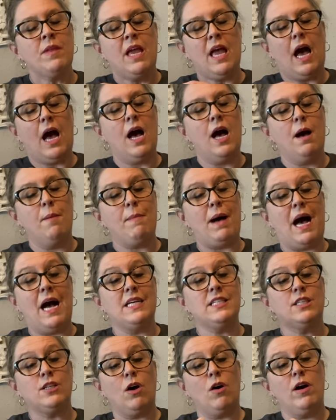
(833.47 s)
Um, I
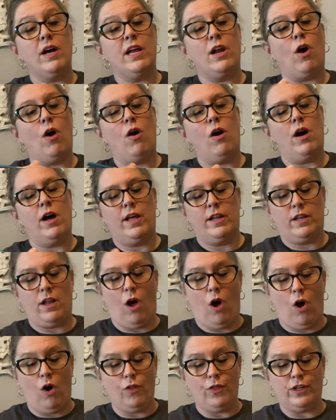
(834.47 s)
saw it on
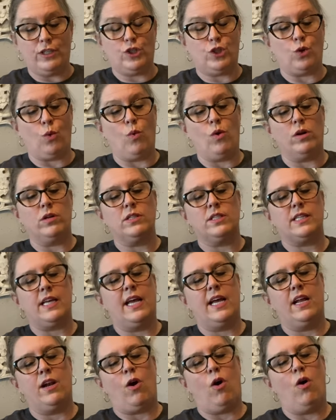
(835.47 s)
all the shorts
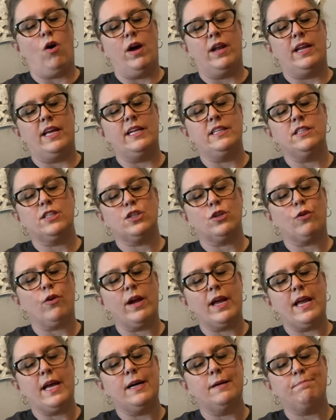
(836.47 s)
and on
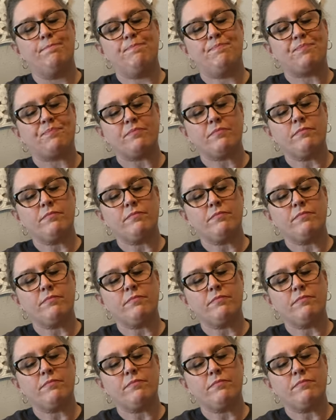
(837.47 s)
Instagram.